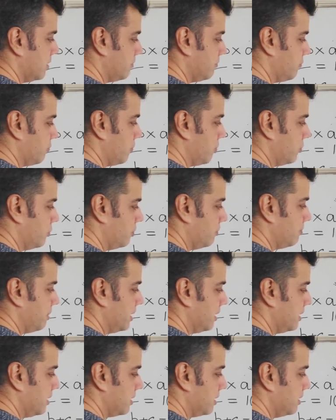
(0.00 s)
followed
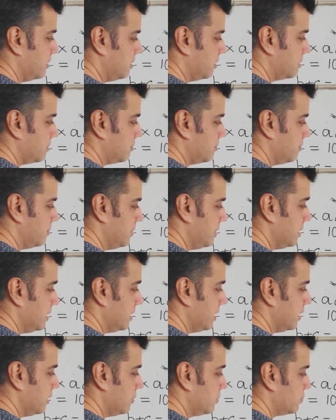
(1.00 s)
by a
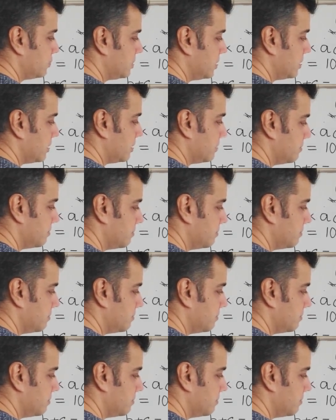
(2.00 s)
b into c.